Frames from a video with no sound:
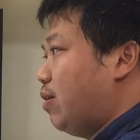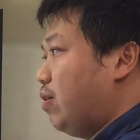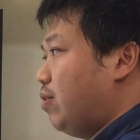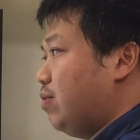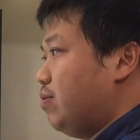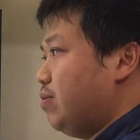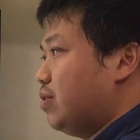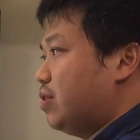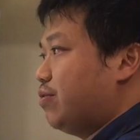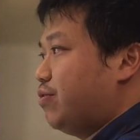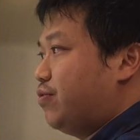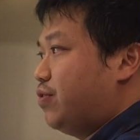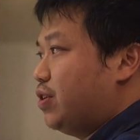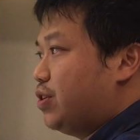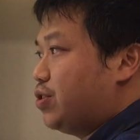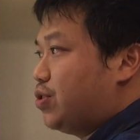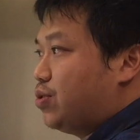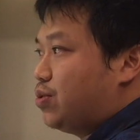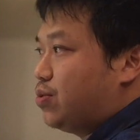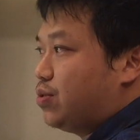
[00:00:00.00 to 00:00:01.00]
on, the
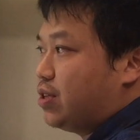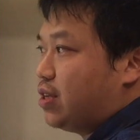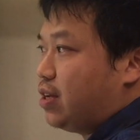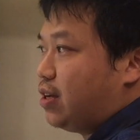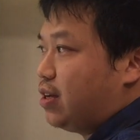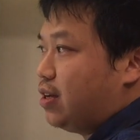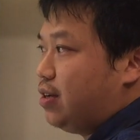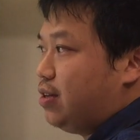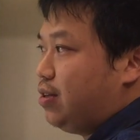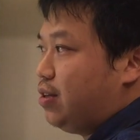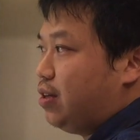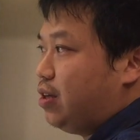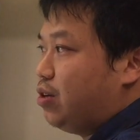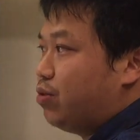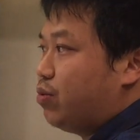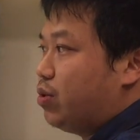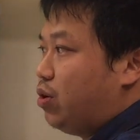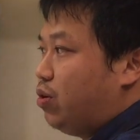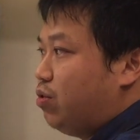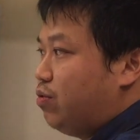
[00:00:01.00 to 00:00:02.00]
first 2 seconds, it
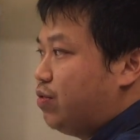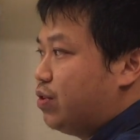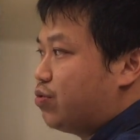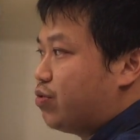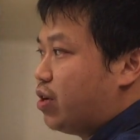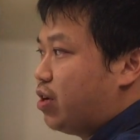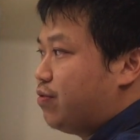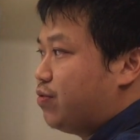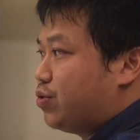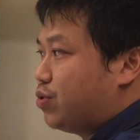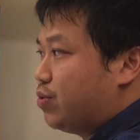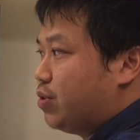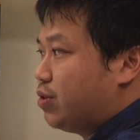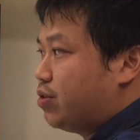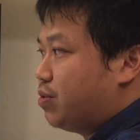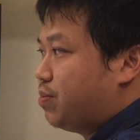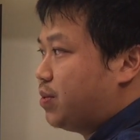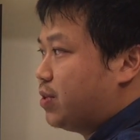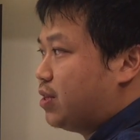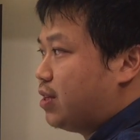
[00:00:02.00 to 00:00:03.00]
will overdrive
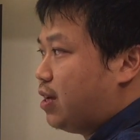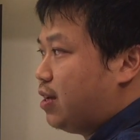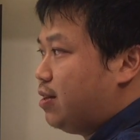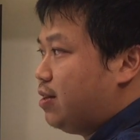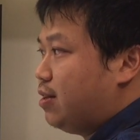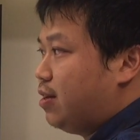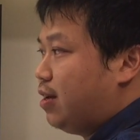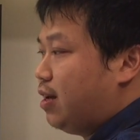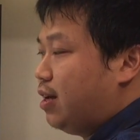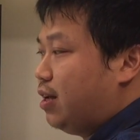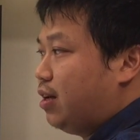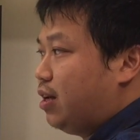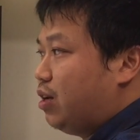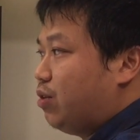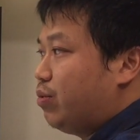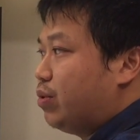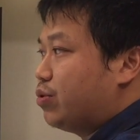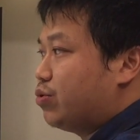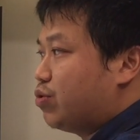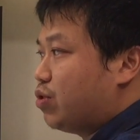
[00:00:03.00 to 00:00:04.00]
300% and
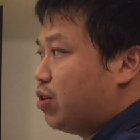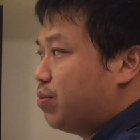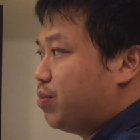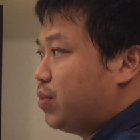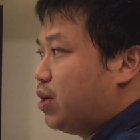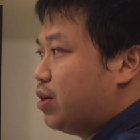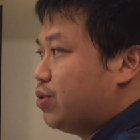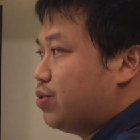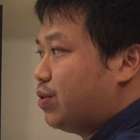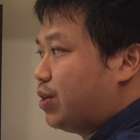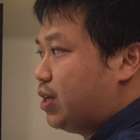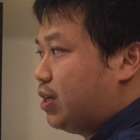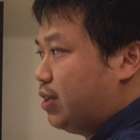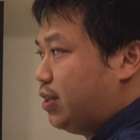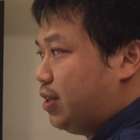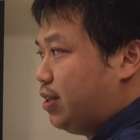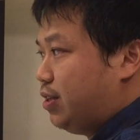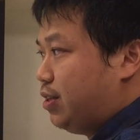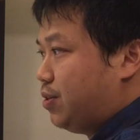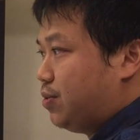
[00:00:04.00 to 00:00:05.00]
then we drop down to
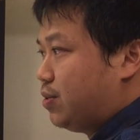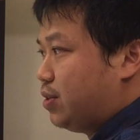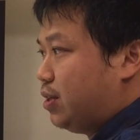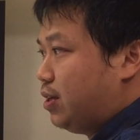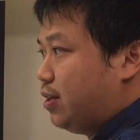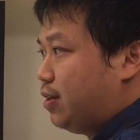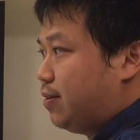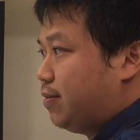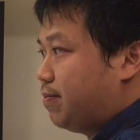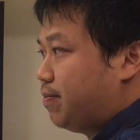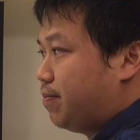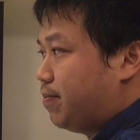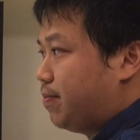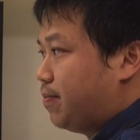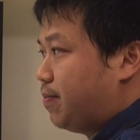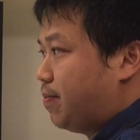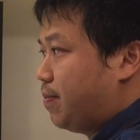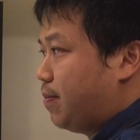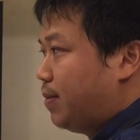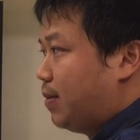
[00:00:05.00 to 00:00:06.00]
continuously.
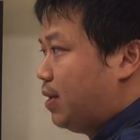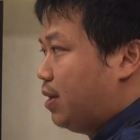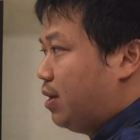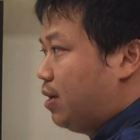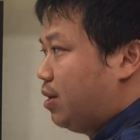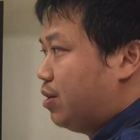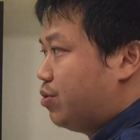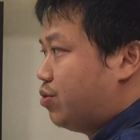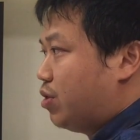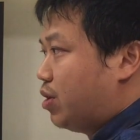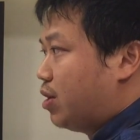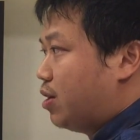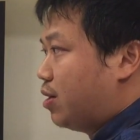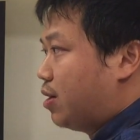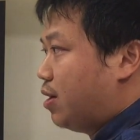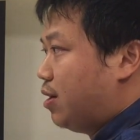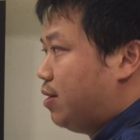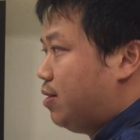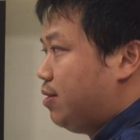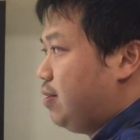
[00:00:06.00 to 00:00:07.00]
Let's check
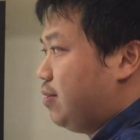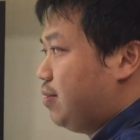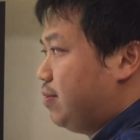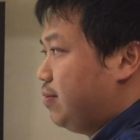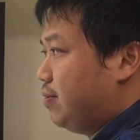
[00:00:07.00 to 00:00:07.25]
again.